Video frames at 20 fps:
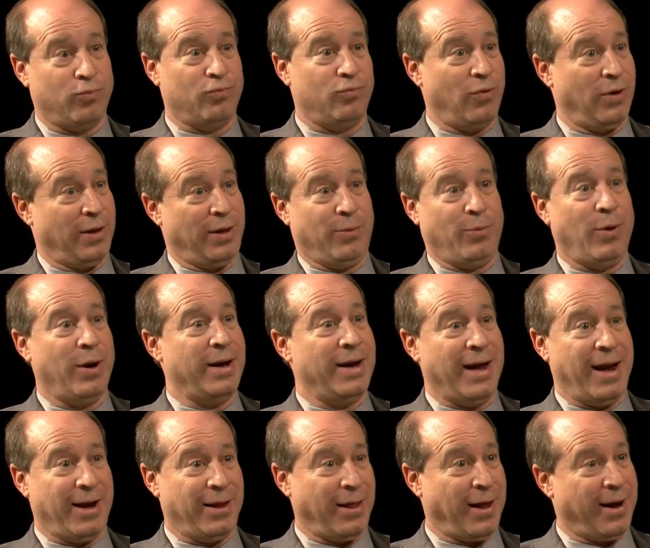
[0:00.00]
really one
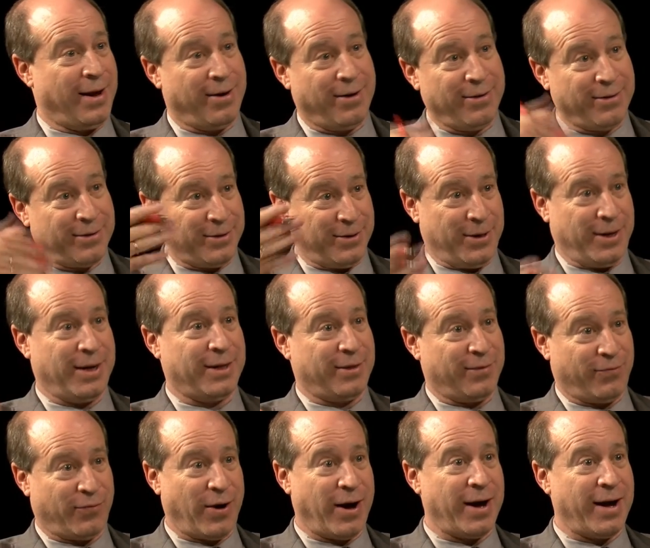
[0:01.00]
day later, you got the
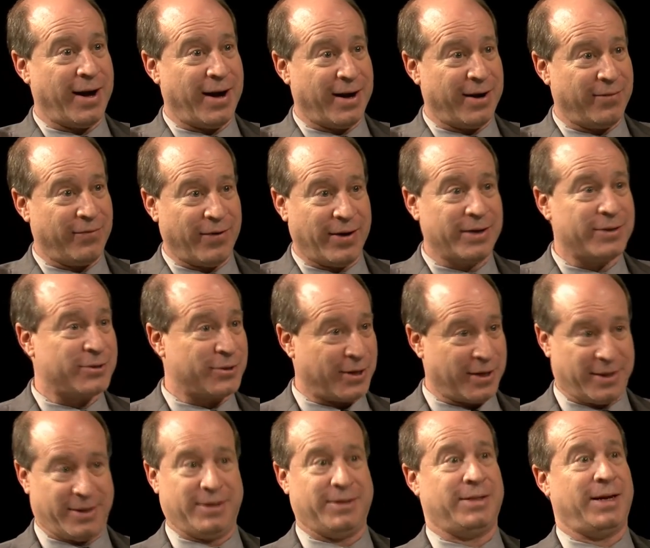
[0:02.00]
Friday night events, you
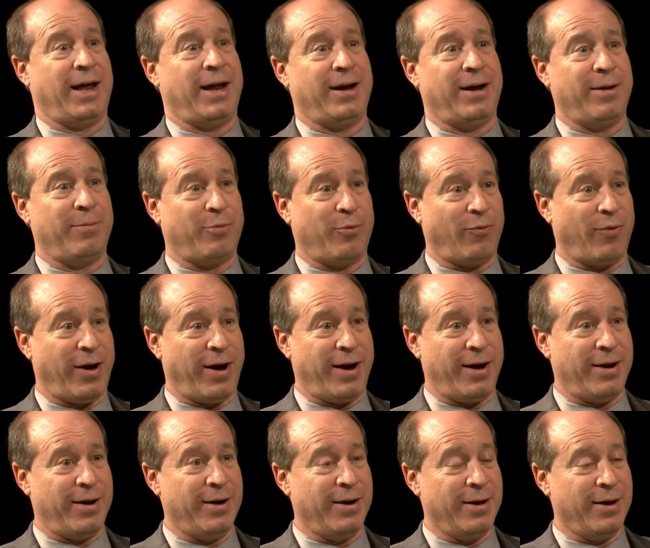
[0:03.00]
got the Saturday
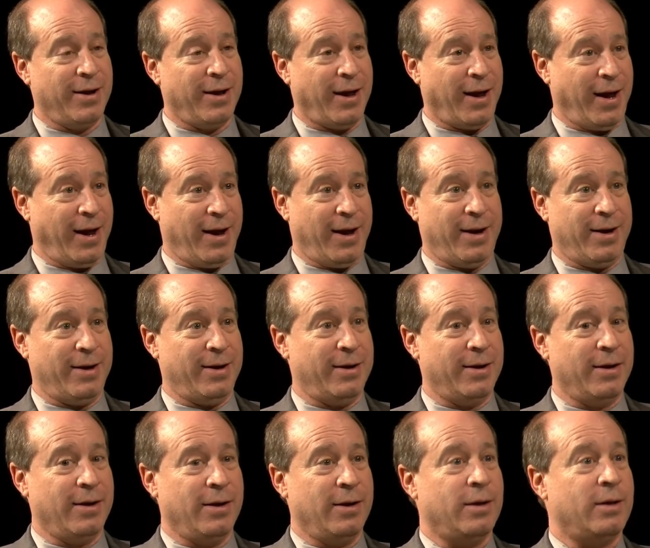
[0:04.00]
parade, and
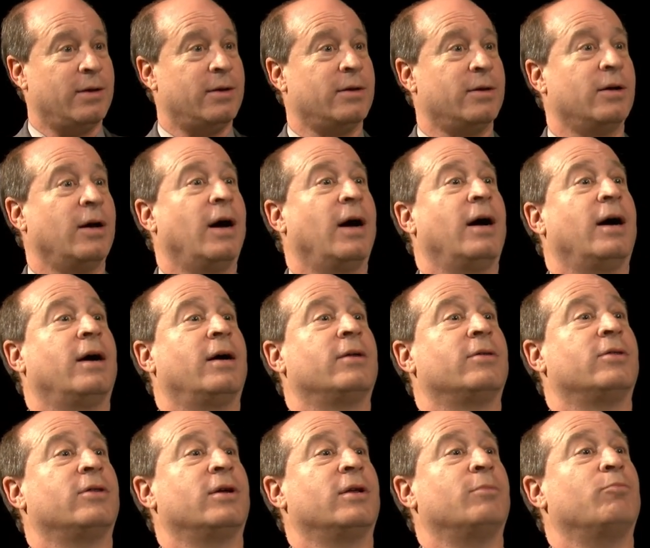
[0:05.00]
uh,
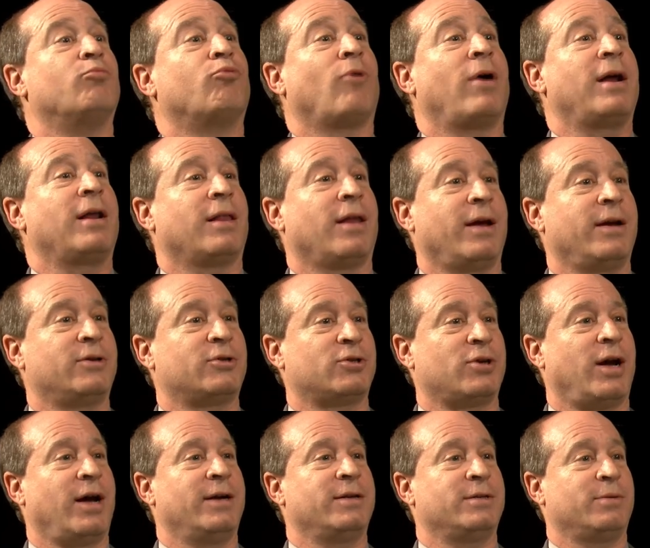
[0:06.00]
the bright light
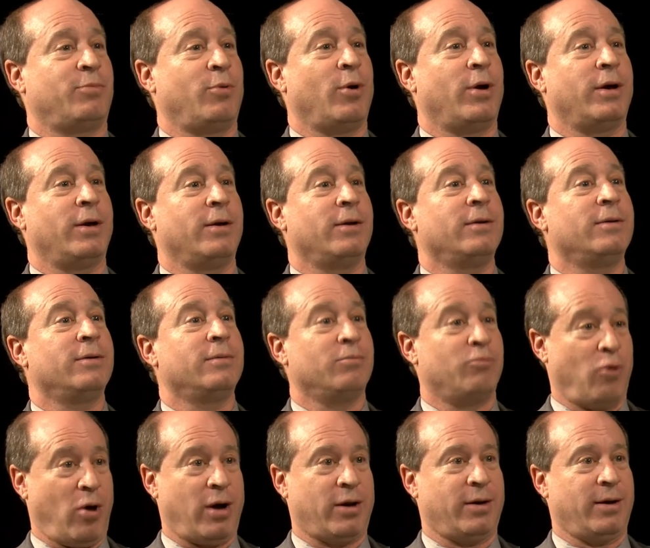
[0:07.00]
shines upon
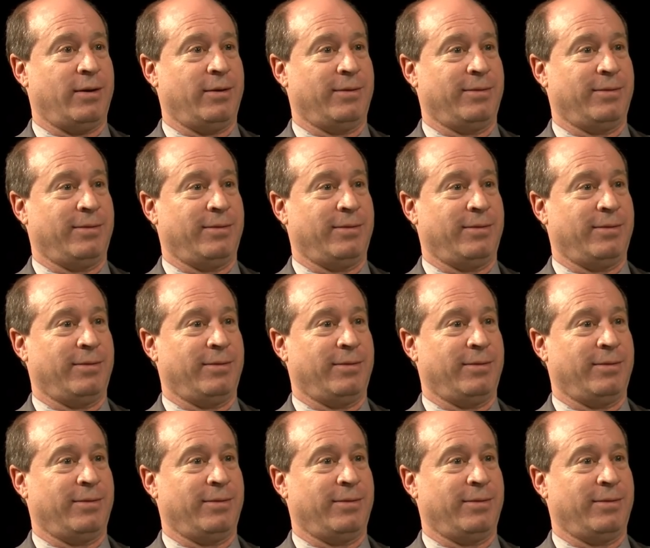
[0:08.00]
Brockton.